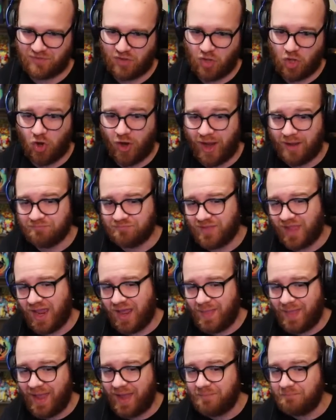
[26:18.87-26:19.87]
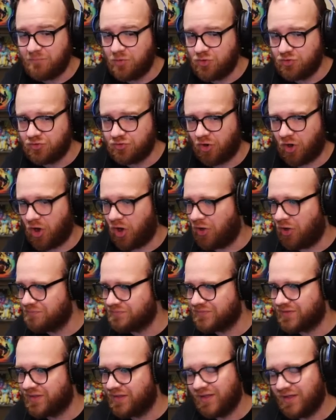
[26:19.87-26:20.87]
Okay, and then Moon Girl
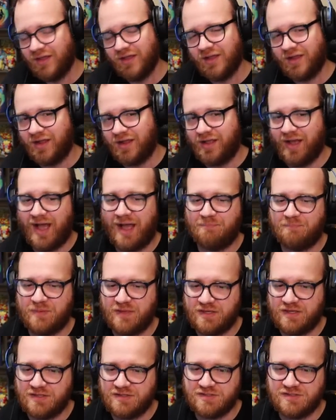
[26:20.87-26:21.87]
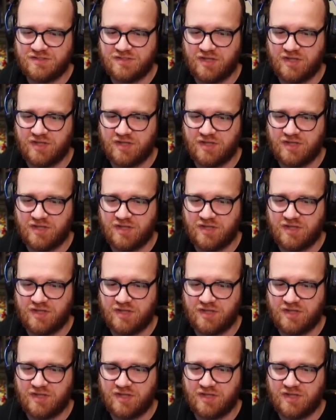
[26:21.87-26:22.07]
copies